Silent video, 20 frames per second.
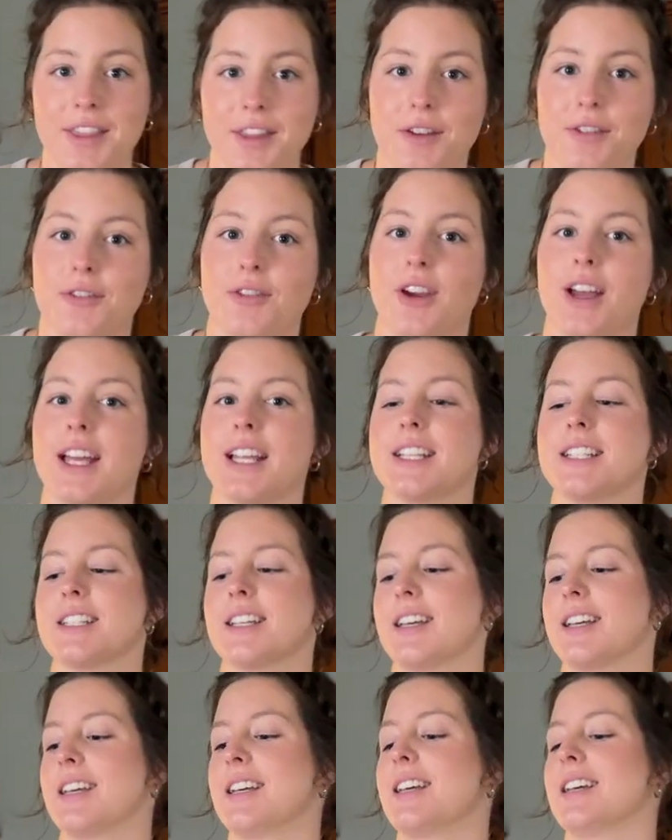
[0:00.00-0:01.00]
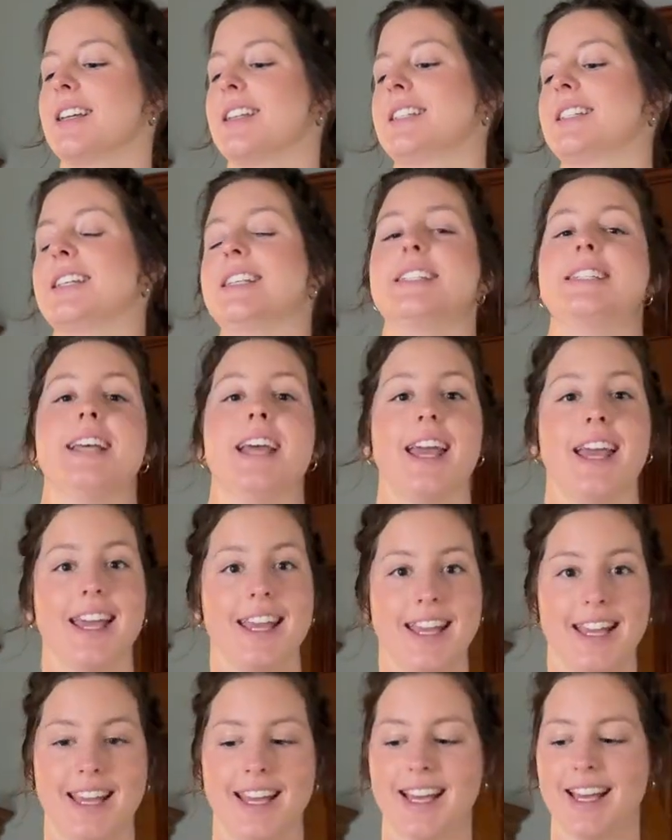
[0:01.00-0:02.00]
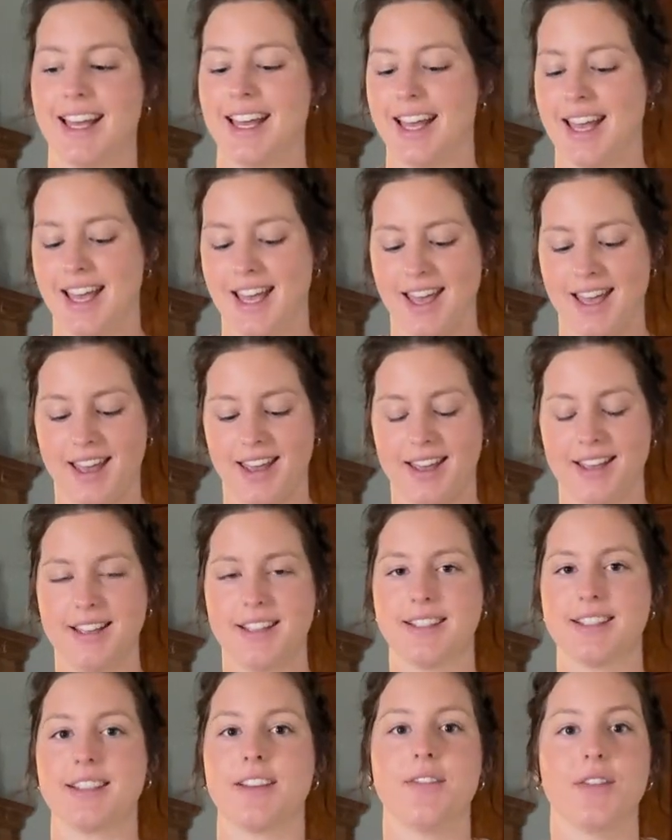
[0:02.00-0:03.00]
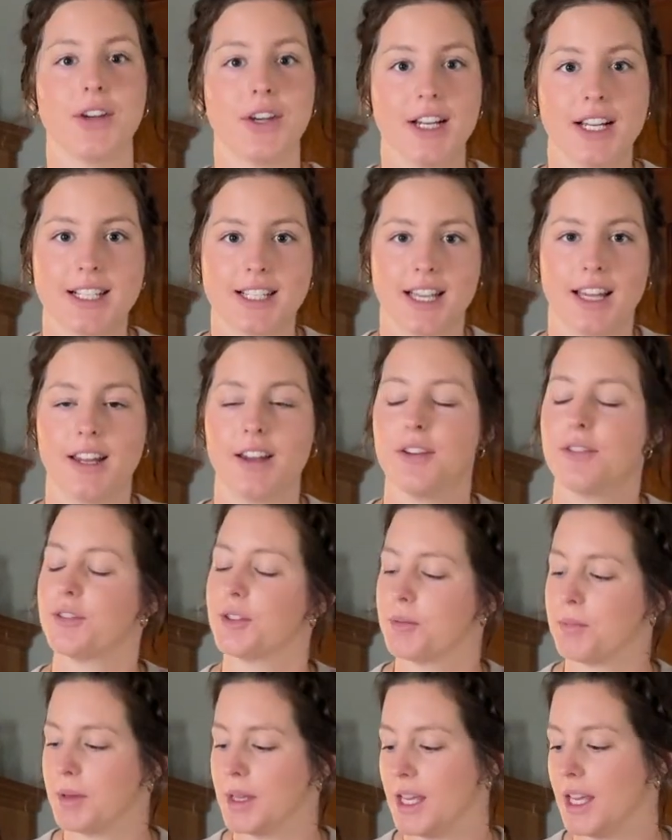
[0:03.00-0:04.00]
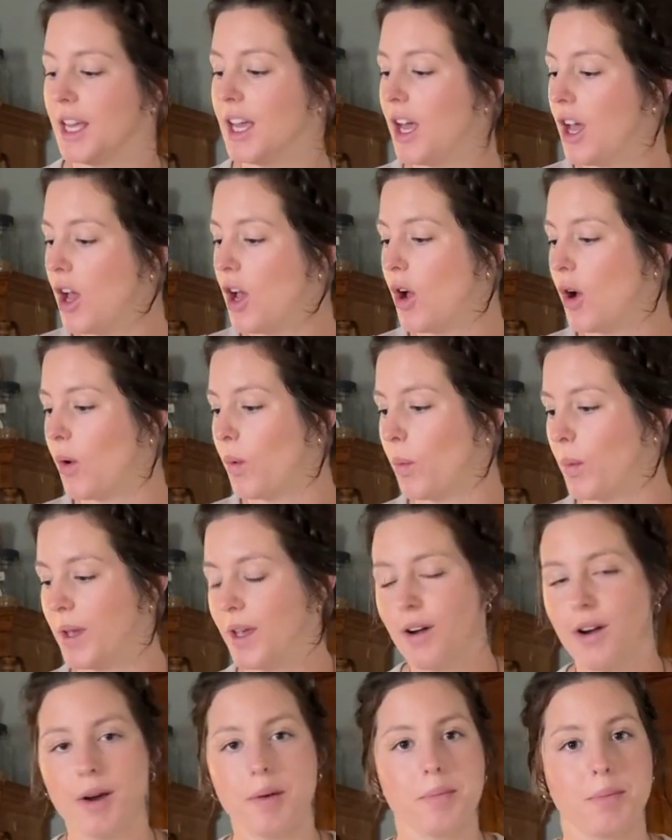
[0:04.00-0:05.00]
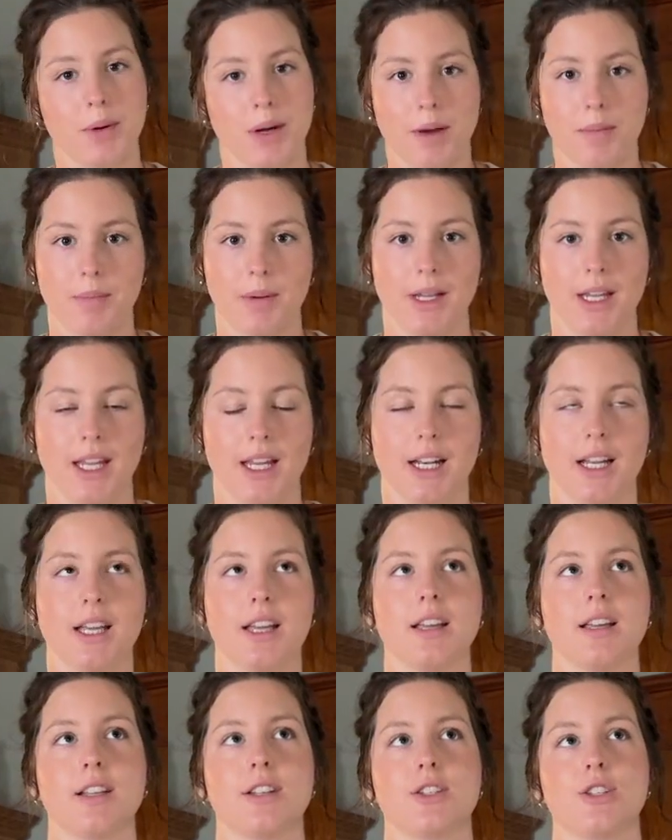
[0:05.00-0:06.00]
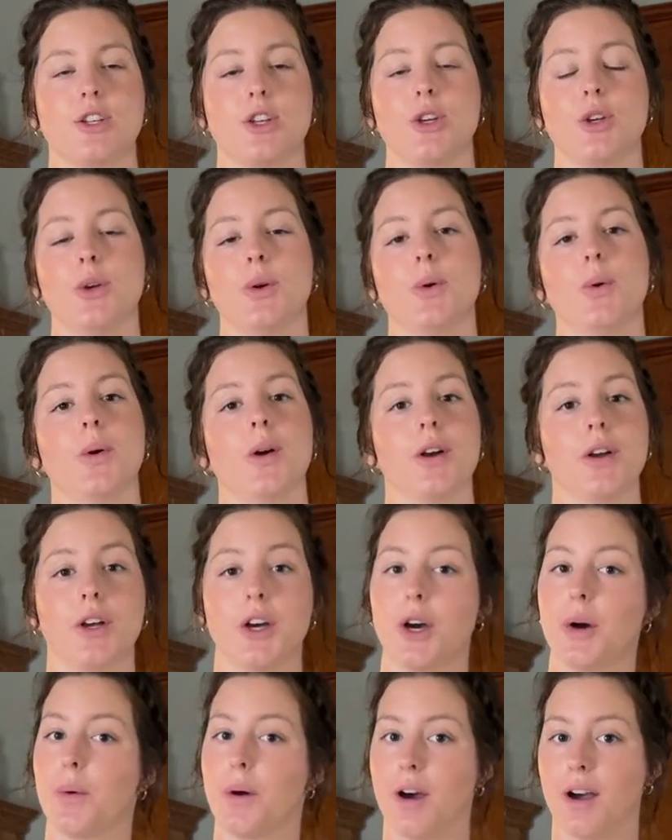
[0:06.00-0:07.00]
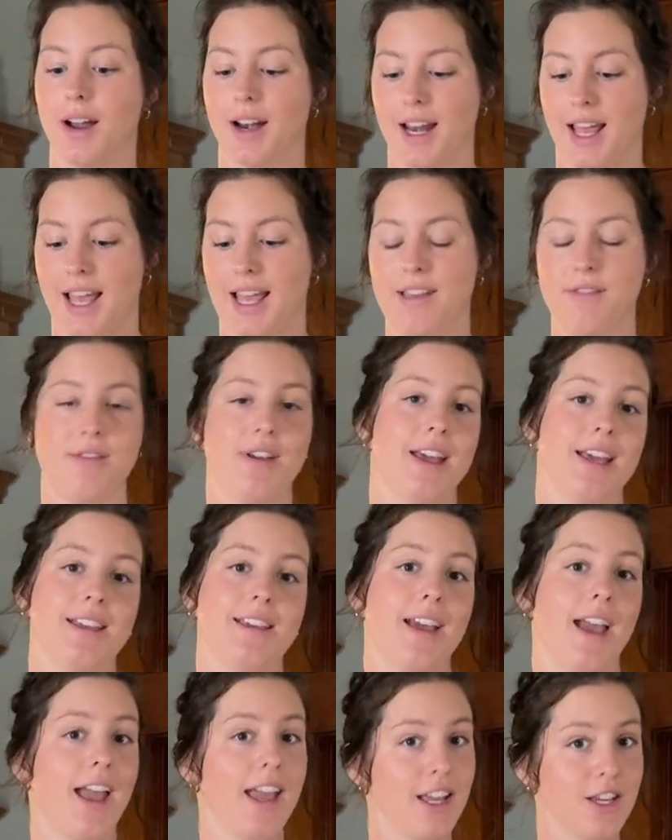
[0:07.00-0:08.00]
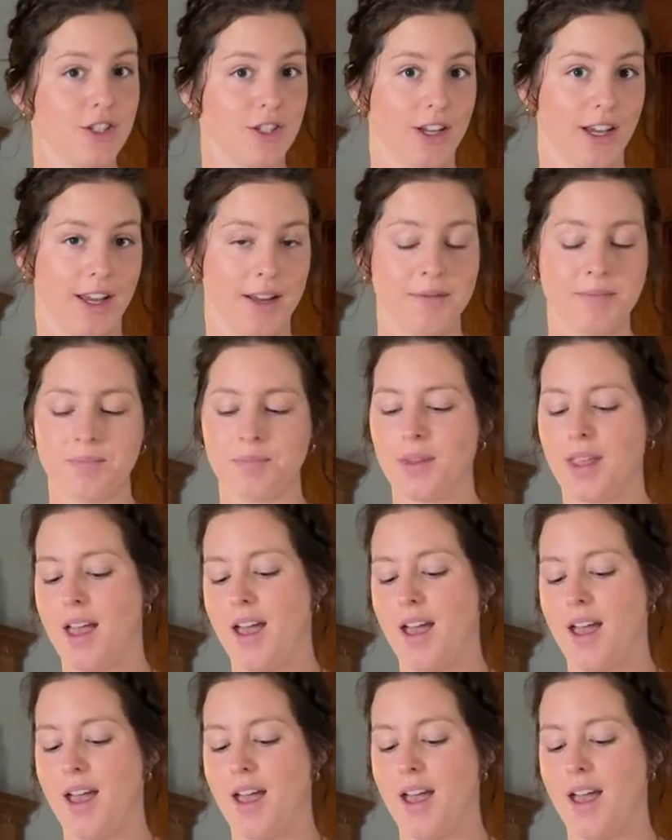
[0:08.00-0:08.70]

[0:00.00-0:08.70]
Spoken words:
my friend. Today is very exciting for me. We are prepping to go on a vacation,